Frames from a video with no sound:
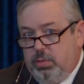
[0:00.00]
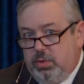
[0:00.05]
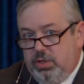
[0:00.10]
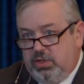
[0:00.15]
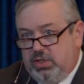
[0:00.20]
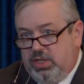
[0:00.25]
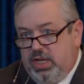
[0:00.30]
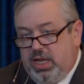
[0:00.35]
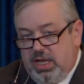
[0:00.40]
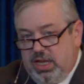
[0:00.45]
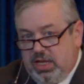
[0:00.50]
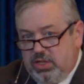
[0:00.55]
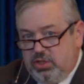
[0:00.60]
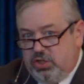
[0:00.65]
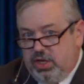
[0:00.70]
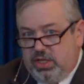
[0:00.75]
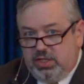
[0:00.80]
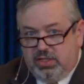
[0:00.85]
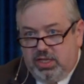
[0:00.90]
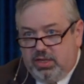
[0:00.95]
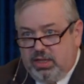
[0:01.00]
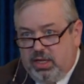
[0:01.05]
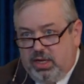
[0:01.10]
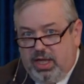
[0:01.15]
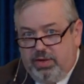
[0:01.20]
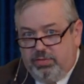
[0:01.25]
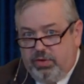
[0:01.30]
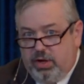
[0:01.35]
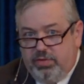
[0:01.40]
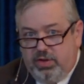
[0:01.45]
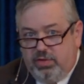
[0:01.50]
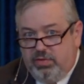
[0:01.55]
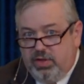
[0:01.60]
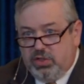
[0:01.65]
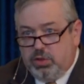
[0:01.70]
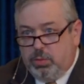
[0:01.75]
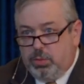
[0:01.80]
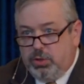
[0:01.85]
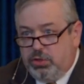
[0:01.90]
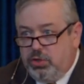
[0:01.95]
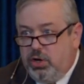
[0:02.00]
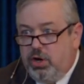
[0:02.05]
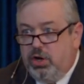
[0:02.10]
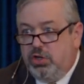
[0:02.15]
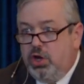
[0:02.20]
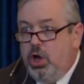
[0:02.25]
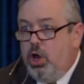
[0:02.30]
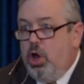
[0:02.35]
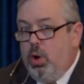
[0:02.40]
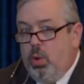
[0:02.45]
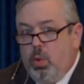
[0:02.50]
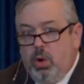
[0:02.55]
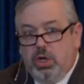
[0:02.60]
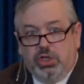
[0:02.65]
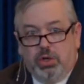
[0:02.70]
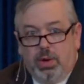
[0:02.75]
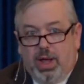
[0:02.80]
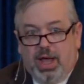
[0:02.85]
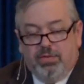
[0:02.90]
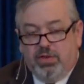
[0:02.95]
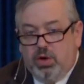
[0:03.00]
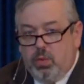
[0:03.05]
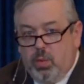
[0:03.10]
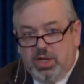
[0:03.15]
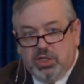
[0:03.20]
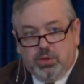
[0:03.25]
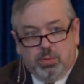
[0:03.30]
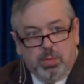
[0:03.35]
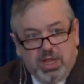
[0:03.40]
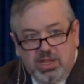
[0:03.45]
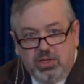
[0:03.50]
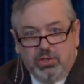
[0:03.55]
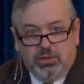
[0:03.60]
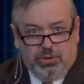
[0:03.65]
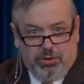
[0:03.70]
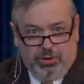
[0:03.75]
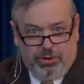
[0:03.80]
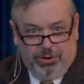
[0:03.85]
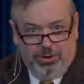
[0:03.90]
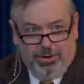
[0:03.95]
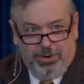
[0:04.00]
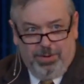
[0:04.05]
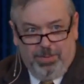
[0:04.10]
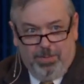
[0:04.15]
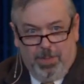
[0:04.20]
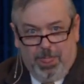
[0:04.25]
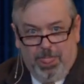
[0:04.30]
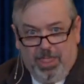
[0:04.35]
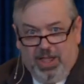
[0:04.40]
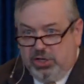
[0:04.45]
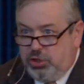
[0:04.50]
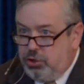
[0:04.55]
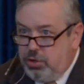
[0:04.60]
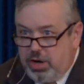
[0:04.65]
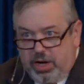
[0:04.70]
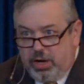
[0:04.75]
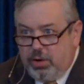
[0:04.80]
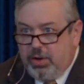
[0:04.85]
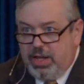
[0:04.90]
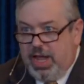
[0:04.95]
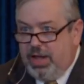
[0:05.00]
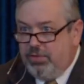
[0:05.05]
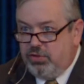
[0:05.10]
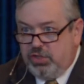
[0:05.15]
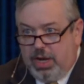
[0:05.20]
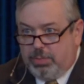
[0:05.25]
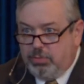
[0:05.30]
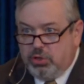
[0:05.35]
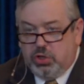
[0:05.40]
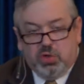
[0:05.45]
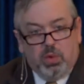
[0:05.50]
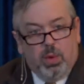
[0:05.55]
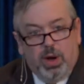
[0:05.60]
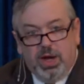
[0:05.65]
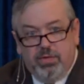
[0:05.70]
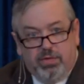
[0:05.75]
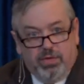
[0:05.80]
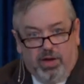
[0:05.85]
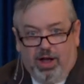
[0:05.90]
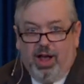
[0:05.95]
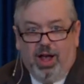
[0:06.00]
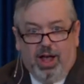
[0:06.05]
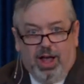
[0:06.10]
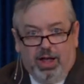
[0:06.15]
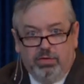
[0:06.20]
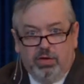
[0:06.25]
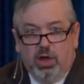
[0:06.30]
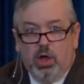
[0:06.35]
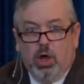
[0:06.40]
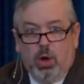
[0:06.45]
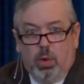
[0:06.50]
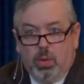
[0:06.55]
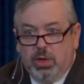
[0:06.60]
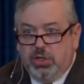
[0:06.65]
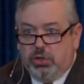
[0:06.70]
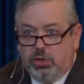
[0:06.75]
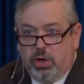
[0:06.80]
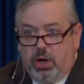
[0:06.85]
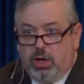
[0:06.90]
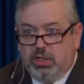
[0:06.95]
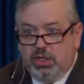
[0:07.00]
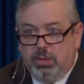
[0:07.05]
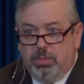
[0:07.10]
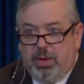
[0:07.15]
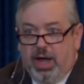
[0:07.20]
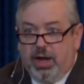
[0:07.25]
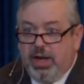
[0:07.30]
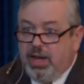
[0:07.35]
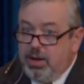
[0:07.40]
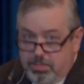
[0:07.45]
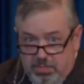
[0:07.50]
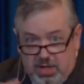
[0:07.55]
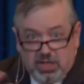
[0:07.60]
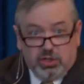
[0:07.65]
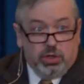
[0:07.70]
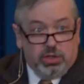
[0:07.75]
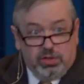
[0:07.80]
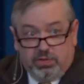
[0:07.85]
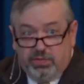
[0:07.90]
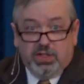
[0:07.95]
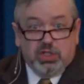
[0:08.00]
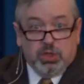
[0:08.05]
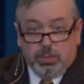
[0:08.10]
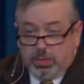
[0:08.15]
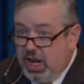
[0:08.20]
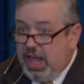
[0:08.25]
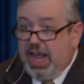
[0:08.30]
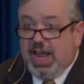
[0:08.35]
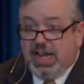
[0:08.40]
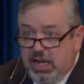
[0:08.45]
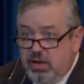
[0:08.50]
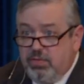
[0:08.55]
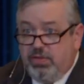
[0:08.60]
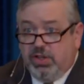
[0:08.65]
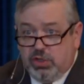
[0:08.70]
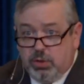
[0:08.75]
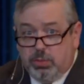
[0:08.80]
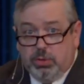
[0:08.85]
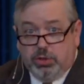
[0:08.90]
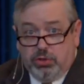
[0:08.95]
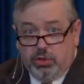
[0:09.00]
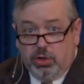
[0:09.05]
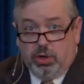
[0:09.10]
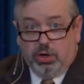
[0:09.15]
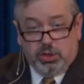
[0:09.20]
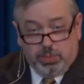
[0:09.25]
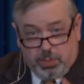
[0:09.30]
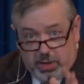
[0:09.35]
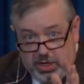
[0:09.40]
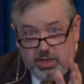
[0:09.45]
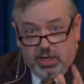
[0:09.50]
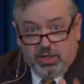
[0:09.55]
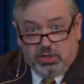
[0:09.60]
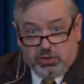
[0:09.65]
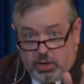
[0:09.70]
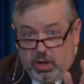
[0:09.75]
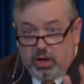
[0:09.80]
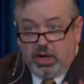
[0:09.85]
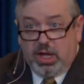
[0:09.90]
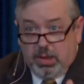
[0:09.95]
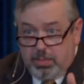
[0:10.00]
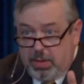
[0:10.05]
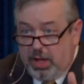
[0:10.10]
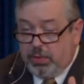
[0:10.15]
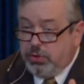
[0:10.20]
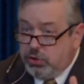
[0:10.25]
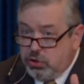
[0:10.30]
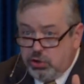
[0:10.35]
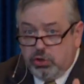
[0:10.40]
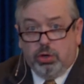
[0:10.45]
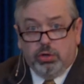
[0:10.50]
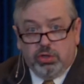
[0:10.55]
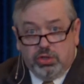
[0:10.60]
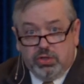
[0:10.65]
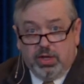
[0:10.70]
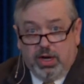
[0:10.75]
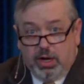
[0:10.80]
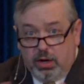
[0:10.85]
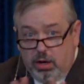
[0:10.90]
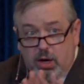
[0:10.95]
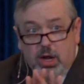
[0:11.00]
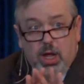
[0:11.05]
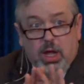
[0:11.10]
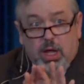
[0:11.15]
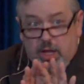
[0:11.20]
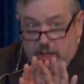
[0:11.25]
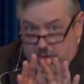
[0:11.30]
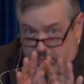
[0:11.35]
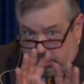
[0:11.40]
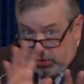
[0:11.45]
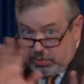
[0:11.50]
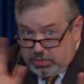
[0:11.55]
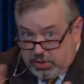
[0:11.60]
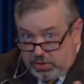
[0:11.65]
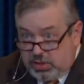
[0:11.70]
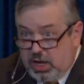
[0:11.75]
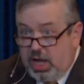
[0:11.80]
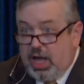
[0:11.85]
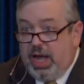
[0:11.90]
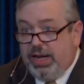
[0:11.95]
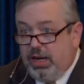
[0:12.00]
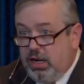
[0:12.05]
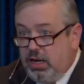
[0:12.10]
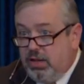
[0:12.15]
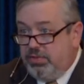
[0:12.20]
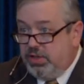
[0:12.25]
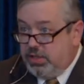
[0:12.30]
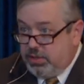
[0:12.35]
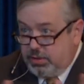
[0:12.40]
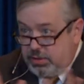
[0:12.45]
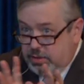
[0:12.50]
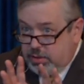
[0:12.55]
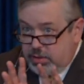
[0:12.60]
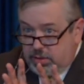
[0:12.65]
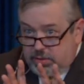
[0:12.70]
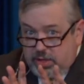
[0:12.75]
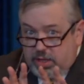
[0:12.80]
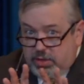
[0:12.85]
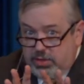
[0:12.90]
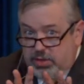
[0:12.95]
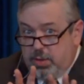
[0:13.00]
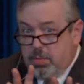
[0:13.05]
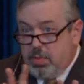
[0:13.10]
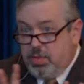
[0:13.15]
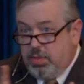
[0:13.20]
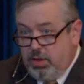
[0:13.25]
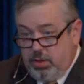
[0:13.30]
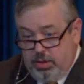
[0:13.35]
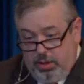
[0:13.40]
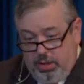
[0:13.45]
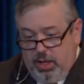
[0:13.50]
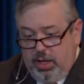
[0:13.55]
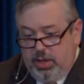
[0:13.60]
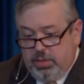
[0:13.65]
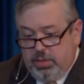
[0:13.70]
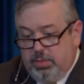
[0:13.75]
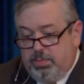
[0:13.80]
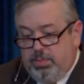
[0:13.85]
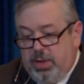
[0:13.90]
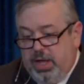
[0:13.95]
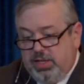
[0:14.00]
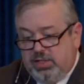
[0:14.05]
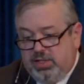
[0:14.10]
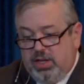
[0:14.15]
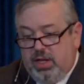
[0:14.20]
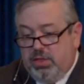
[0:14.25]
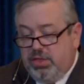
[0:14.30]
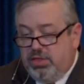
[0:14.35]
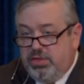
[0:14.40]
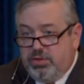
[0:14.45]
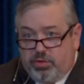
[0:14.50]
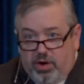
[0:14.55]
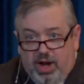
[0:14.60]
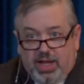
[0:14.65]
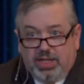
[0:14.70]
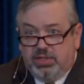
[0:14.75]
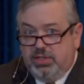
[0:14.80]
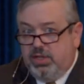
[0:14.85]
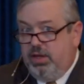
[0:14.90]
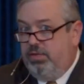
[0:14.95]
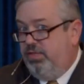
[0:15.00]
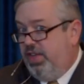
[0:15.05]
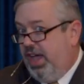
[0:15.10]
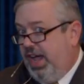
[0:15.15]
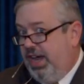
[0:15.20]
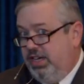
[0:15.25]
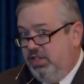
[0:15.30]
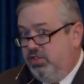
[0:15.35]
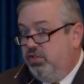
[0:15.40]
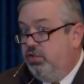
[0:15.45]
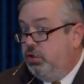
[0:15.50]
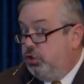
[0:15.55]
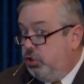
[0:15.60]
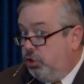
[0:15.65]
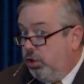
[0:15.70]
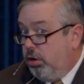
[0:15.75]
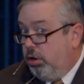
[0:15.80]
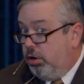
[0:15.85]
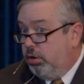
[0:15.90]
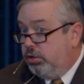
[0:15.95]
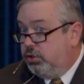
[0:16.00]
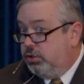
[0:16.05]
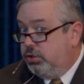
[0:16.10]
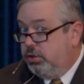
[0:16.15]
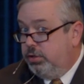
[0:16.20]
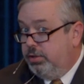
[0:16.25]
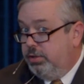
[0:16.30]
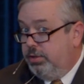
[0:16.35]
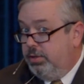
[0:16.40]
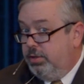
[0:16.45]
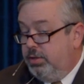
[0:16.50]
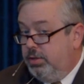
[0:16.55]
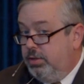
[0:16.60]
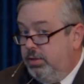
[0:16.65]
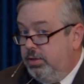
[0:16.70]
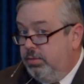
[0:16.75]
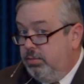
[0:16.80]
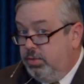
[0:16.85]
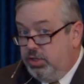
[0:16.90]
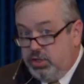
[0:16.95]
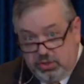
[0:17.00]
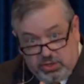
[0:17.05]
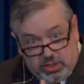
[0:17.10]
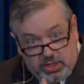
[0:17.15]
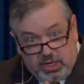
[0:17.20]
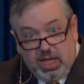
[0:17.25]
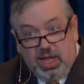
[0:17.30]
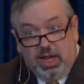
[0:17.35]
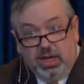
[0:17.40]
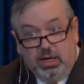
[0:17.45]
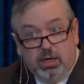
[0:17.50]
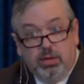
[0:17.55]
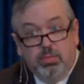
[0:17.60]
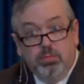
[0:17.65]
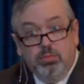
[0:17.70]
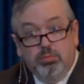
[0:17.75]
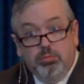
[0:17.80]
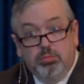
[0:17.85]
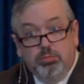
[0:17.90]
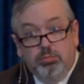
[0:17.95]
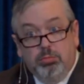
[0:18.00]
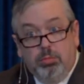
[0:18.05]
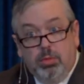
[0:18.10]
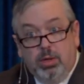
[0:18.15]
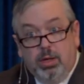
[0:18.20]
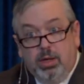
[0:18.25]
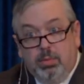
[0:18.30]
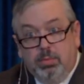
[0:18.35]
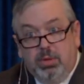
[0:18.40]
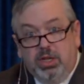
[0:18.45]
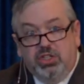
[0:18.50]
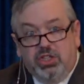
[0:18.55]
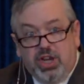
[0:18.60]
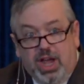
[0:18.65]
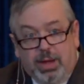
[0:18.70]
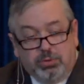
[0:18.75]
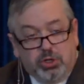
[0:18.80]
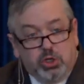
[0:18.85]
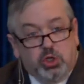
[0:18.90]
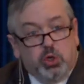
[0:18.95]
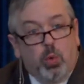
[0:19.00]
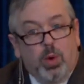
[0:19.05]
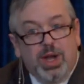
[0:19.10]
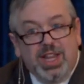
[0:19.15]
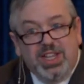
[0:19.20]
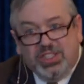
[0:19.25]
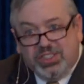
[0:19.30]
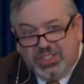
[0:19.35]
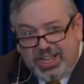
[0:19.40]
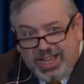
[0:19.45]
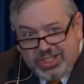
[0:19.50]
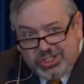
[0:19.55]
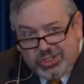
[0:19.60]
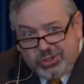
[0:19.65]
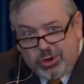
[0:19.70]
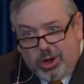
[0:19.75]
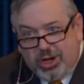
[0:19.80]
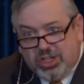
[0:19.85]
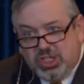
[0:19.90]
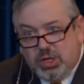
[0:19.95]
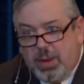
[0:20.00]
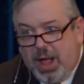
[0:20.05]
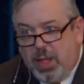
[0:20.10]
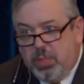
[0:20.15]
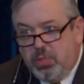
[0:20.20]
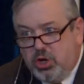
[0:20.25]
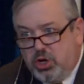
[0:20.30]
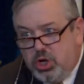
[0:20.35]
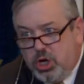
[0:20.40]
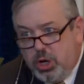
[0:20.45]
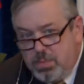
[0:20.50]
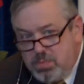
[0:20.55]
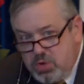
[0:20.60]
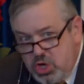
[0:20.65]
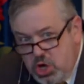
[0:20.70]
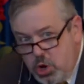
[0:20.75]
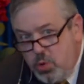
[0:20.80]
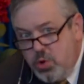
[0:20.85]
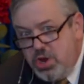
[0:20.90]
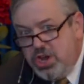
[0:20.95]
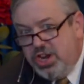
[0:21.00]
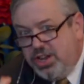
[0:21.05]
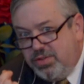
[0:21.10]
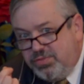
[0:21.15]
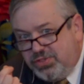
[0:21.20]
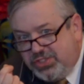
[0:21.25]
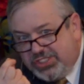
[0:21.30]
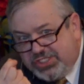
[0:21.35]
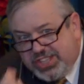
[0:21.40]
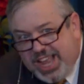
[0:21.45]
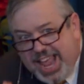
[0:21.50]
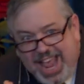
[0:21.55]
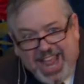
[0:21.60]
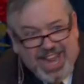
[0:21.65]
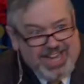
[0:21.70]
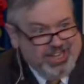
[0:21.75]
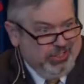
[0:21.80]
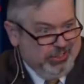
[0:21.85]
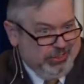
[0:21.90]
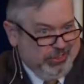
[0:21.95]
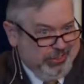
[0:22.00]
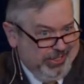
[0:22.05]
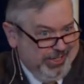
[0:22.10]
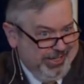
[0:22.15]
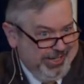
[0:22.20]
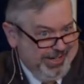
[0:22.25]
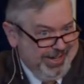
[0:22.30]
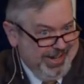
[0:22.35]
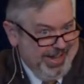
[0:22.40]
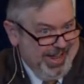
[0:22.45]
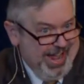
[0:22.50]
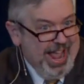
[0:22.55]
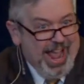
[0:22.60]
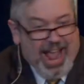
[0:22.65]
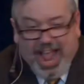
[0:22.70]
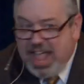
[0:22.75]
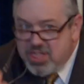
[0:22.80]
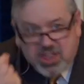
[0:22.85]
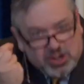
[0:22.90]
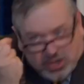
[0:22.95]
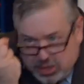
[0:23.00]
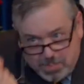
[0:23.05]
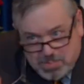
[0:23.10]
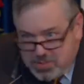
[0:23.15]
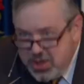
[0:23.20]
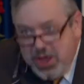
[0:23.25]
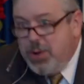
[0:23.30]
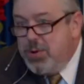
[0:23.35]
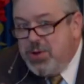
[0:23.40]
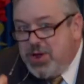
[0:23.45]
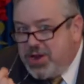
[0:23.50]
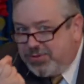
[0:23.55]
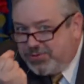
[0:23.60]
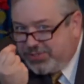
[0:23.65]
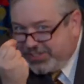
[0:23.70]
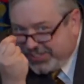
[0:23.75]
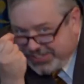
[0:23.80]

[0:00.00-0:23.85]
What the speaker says: it was seeing it just at the level of invisible church. What you have in Westminster is you not only have chapter 25, which talks about, it mentions visible and invisible church, but it's talking about the church there. The title of it, the basic thrust of that is the church, which is the kingdom. But chapter 26 talks about the communion of saints. And the communion of